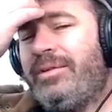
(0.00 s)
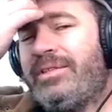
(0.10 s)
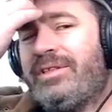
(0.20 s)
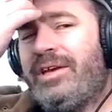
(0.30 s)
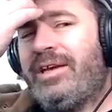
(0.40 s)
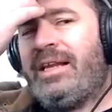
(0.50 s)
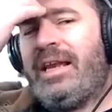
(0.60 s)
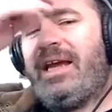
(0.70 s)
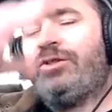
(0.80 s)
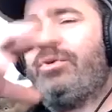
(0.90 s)
was a
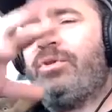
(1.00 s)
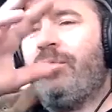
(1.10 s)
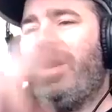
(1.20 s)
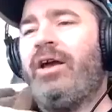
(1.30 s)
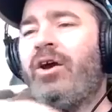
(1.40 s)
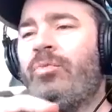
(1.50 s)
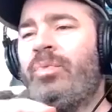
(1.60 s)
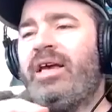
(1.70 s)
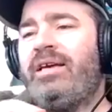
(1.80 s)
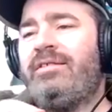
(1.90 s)
clash with my
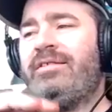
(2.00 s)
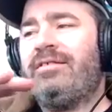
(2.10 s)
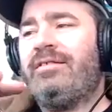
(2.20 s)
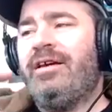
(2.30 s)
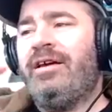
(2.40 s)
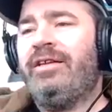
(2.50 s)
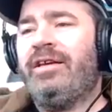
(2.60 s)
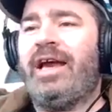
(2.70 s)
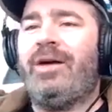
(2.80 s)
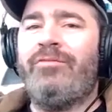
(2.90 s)
OBS and the
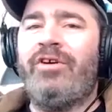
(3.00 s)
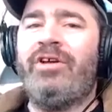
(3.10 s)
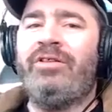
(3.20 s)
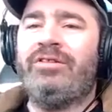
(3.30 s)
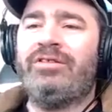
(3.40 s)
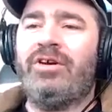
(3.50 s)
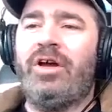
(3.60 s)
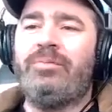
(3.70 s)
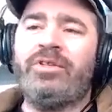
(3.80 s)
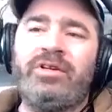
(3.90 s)
camera and the
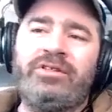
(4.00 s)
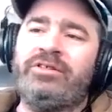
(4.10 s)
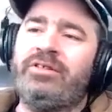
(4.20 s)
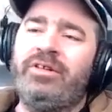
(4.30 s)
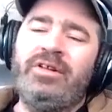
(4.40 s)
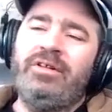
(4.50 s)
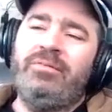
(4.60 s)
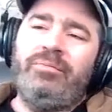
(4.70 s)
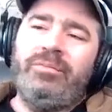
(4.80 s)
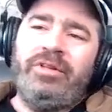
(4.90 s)
Skype, so it just
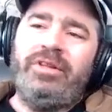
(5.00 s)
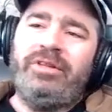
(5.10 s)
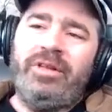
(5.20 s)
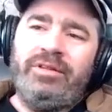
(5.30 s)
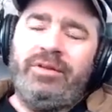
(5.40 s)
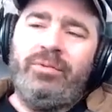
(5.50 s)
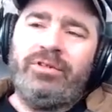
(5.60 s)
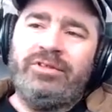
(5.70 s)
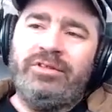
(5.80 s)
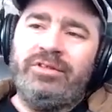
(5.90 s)
there
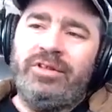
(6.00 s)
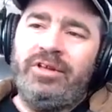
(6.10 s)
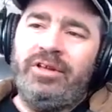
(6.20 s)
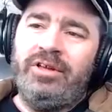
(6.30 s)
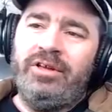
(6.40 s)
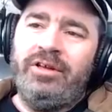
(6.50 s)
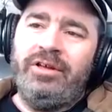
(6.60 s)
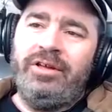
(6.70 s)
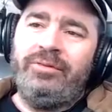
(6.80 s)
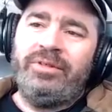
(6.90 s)
wasn't
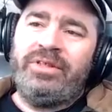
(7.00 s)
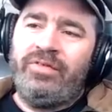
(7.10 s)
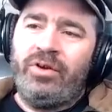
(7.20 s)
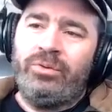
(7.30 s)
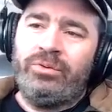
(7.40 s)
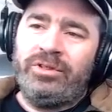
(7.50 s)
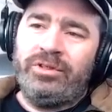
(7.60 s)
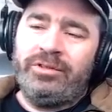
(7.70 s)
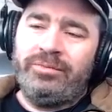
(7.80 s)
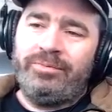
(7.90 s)
it was difficult to